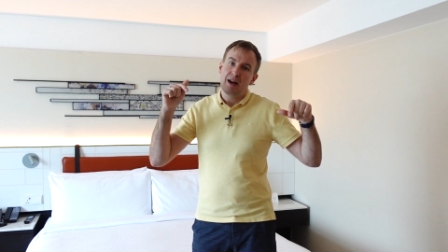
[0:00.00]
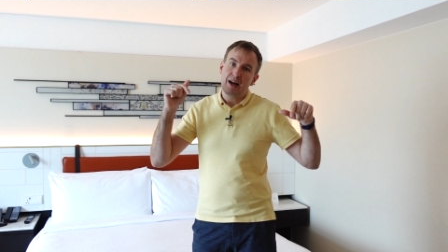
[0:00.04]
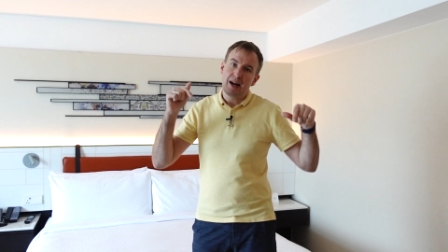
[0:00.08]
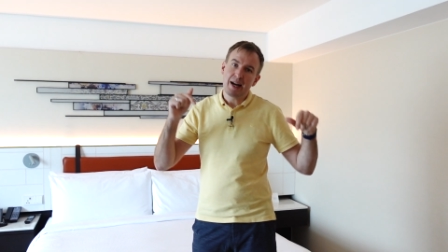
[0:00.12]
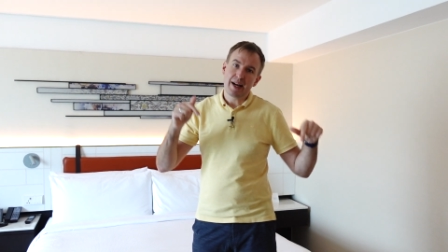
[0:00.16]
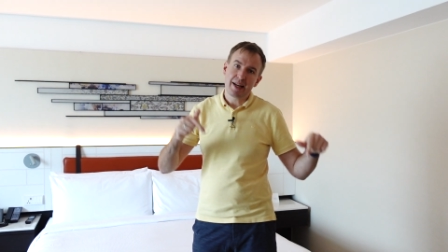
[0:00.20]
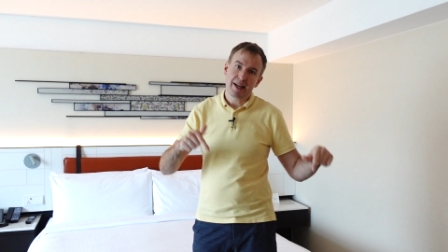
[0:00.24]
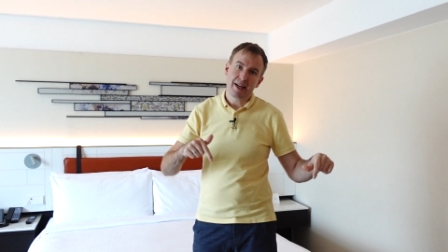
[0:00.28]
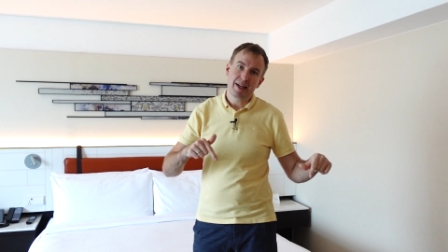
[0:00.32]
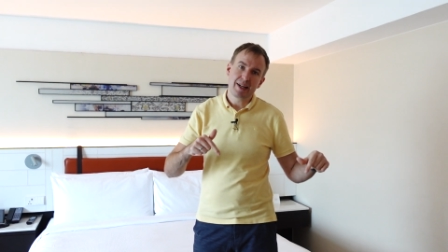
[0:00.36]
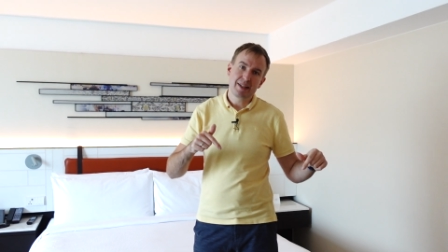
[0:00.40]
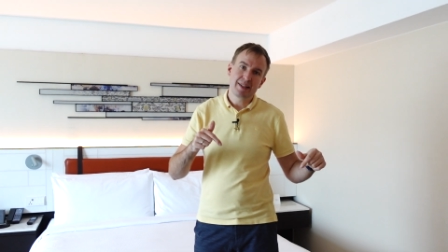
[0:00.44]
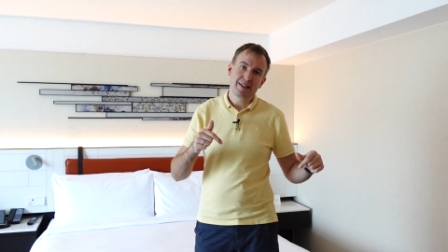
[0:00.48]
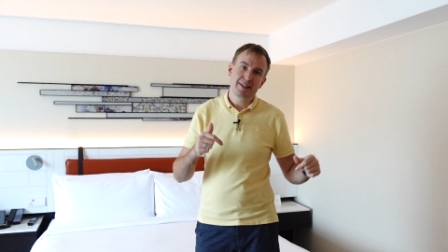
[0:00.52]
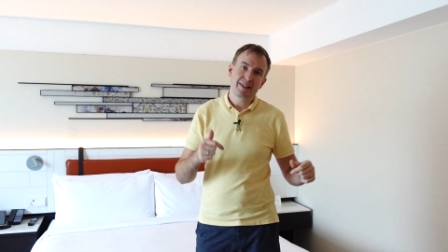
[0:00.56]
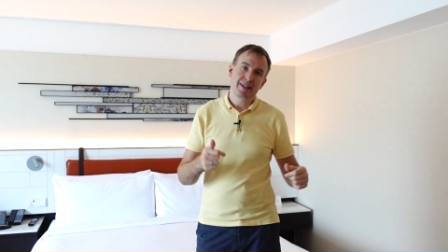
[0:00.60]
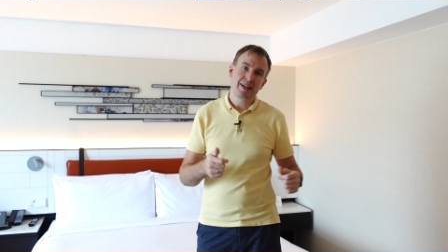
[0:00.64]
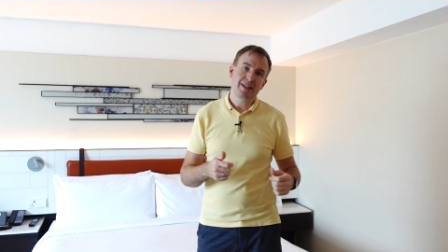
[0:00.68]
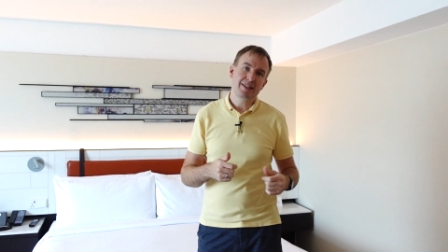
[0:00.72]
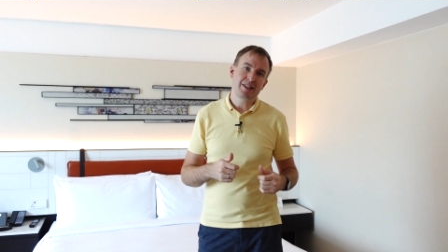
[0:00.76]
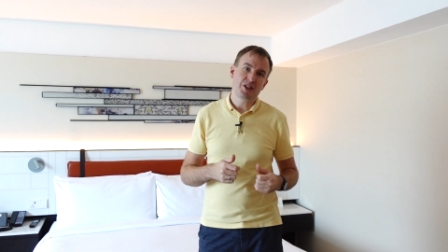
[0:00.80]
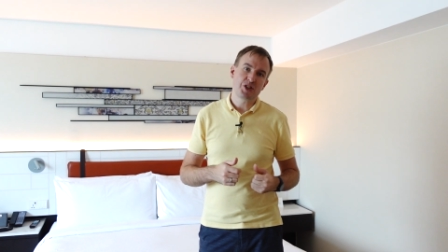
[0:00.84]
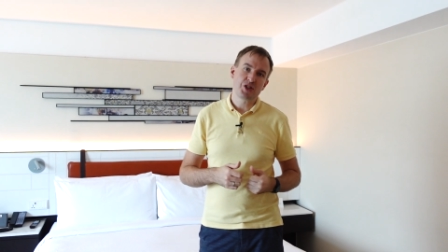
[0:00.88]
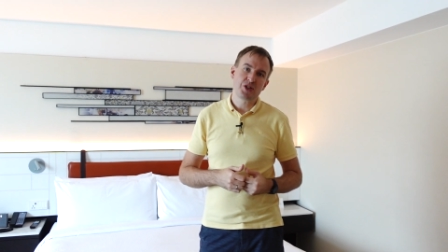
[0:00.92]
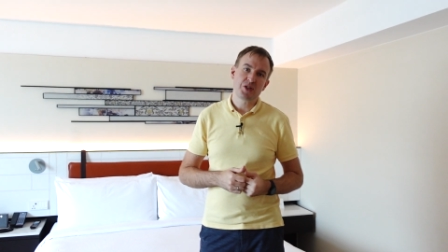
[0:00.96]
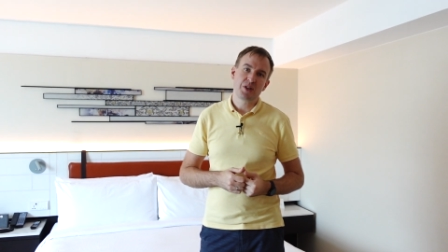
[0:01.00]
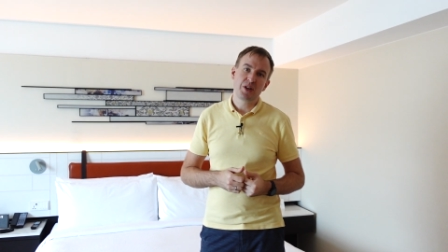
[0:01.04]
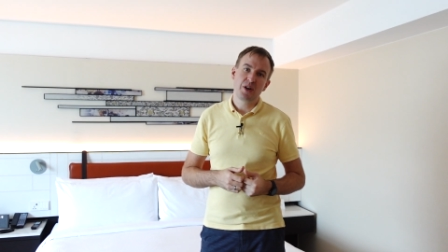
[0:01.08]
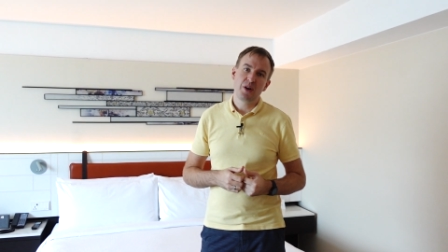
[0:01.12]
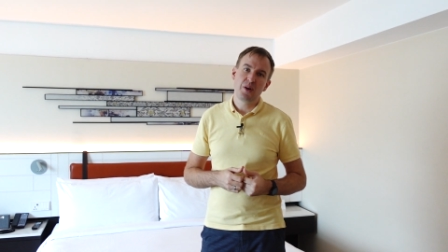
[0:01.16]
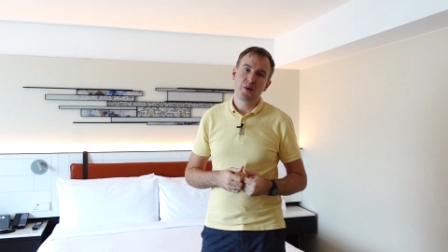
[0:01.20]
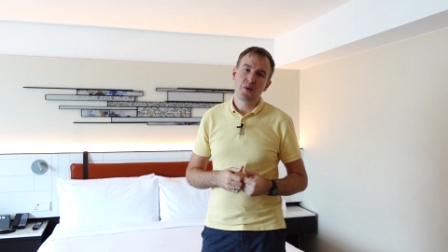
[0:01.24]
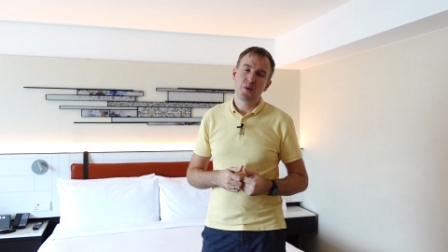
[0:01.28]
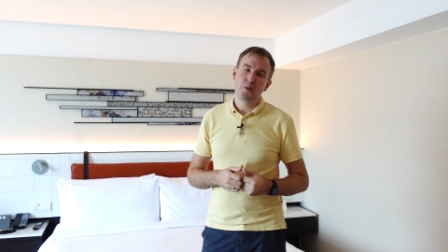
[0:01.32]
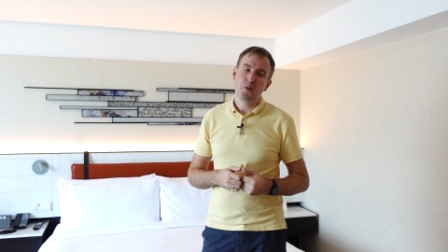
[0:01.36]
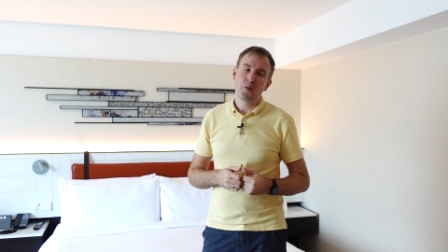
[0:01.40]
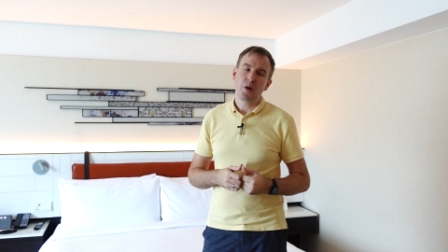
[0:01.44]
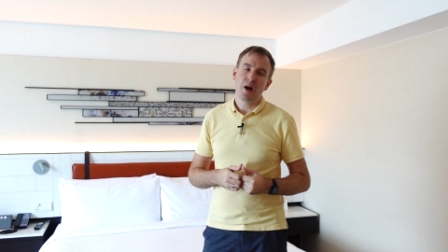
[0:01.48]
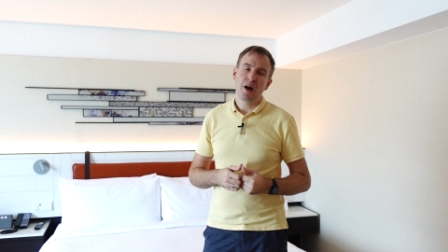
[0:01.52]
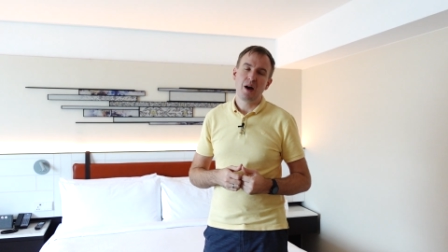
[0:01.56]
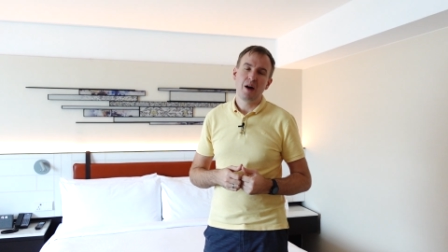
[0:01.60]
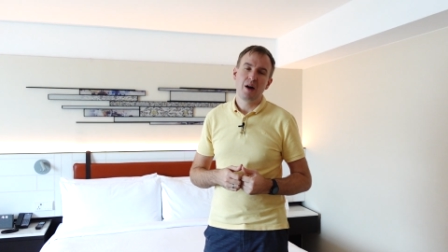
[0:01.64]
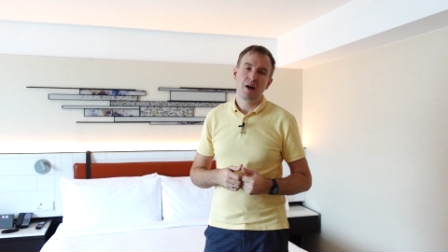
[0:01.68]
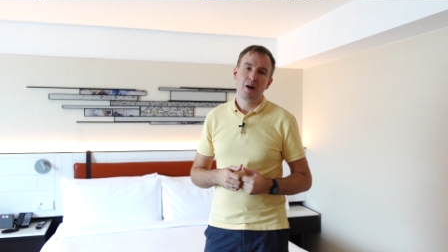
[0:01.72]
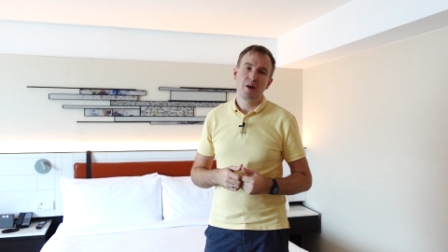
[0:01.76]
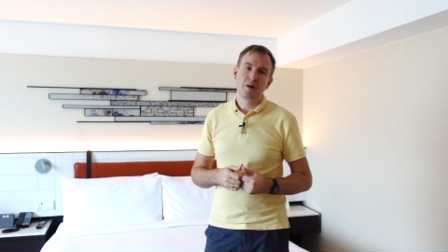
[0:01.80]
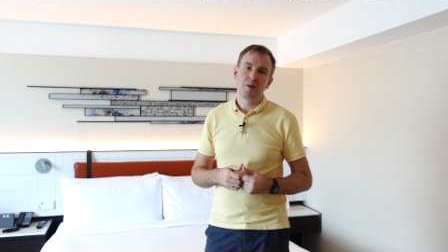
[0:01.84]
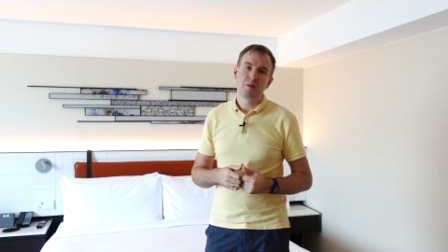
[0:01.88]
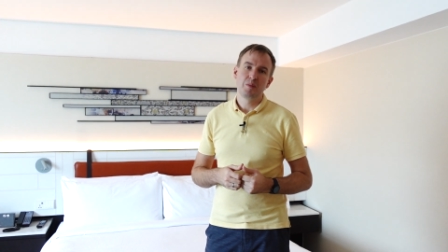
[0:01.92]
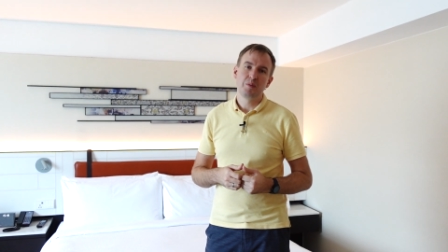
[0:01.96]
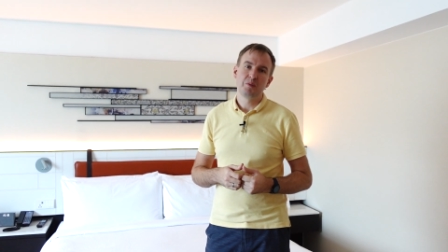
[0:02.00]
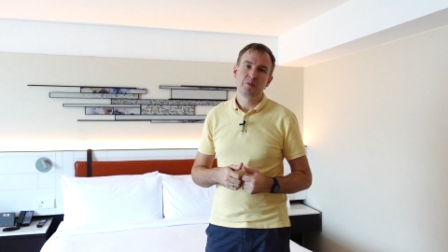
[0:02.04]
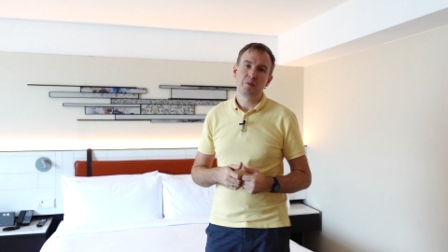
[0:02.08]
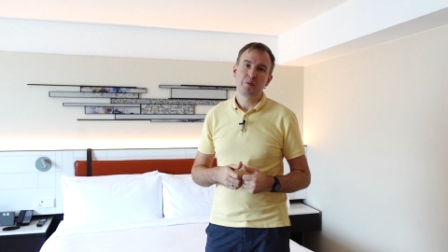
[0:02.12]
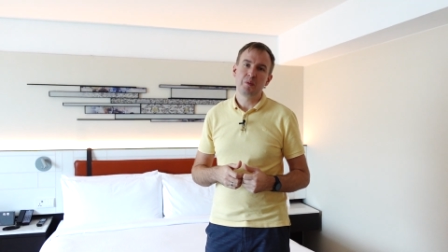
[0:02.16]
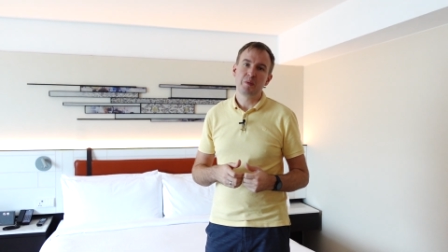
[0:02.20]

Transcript: again let us know